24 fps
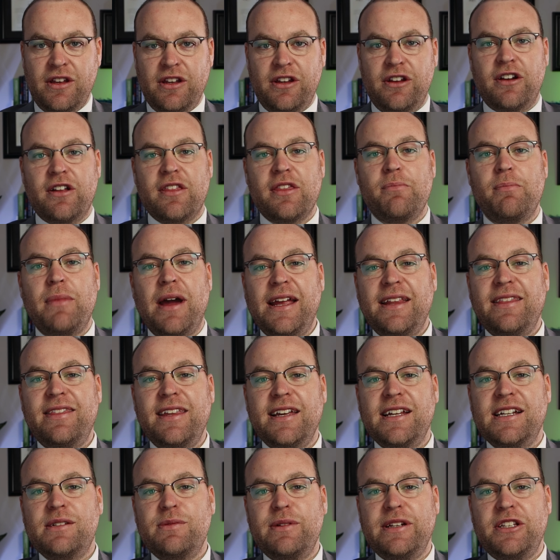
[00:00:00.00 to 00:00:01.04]
The main
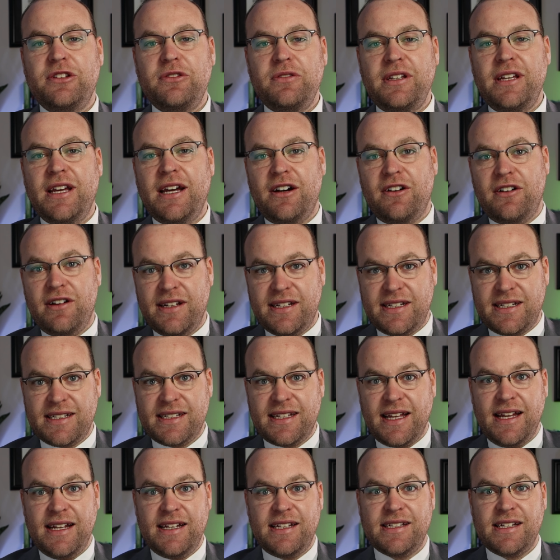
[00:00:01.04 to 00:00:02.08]
things we do here are
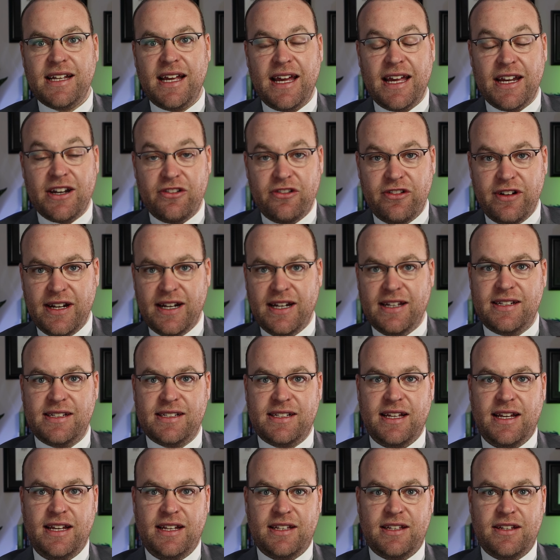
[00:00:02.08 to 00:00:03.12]
estates and real
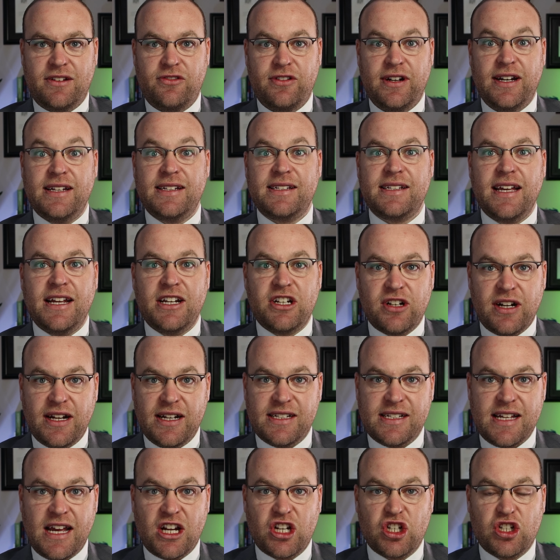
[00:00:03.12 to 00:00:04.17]
estate
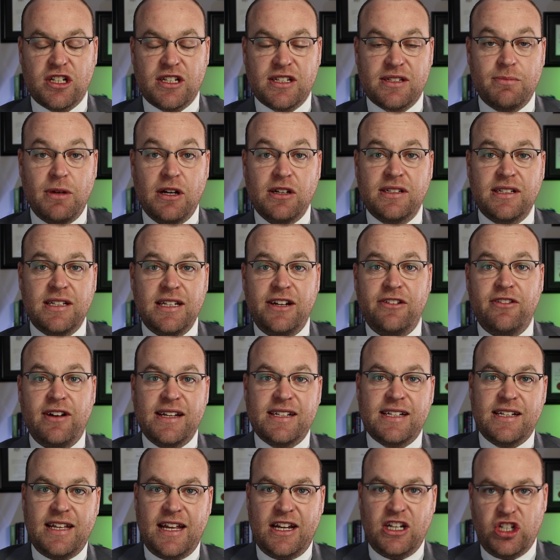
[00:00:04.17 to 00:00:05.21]
transactions, mostly
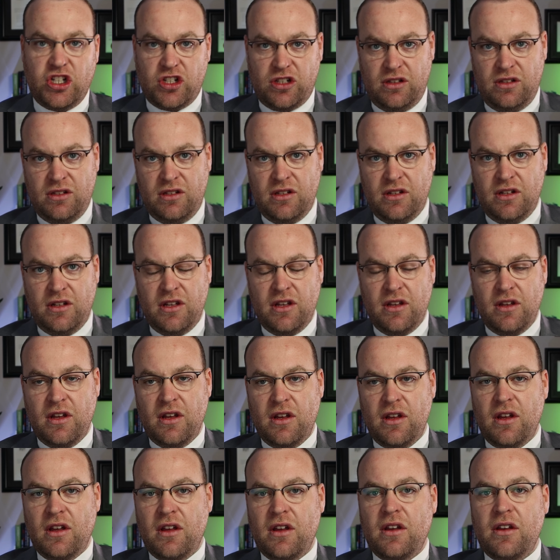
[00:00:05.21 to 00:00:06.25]
residential.
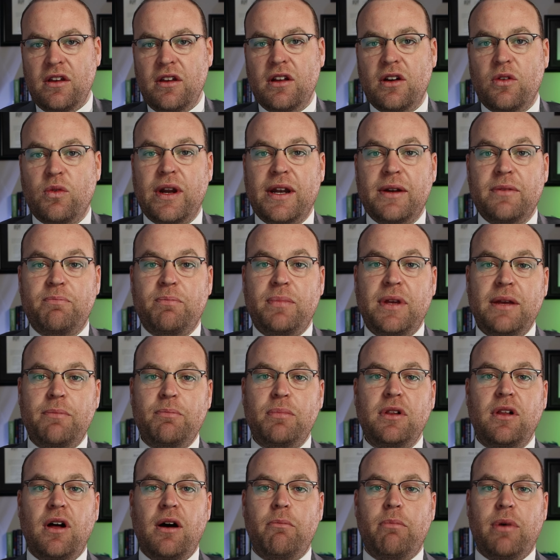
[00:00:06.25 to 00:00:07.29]
When
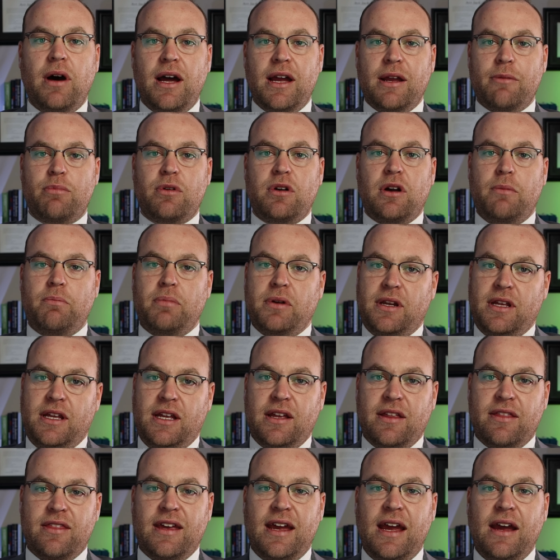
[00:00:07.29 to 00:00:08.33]
people are buying
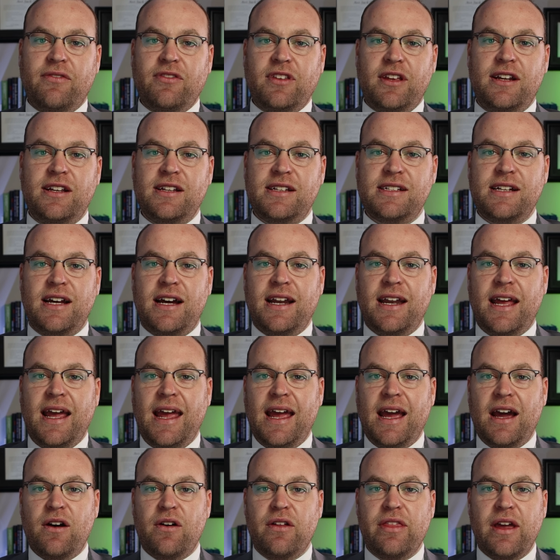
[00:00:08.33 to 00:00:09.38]
property, they have to decide
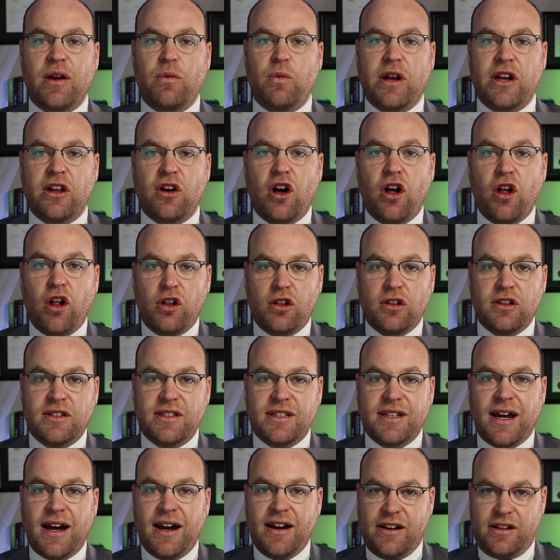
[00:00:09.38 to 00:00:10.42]
how they want to hold
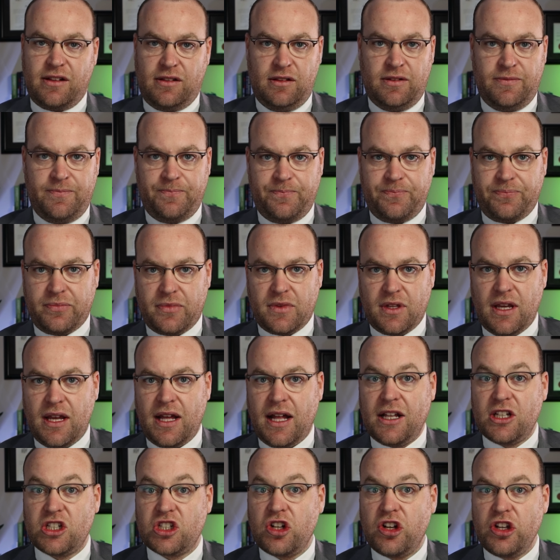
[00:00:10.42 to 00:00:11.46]
title.
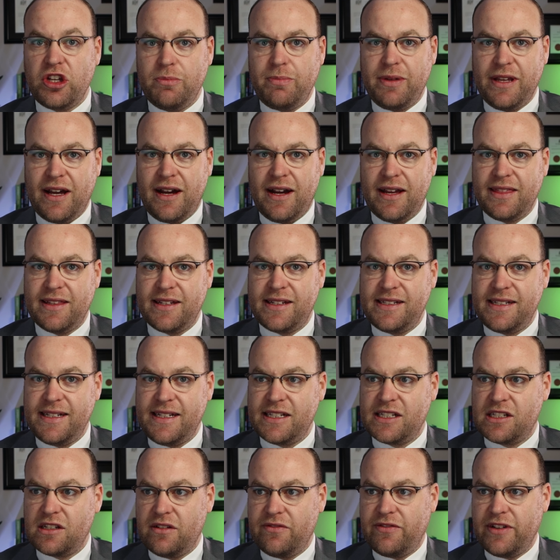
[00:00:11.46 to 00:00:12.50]
I'll show you behind the
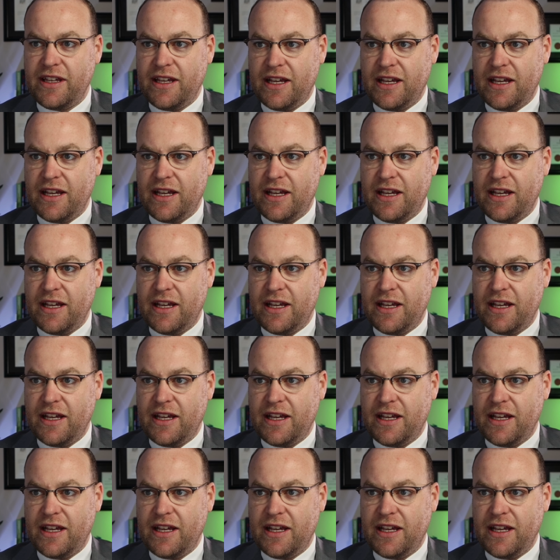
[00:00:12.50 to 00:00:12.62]
scenes over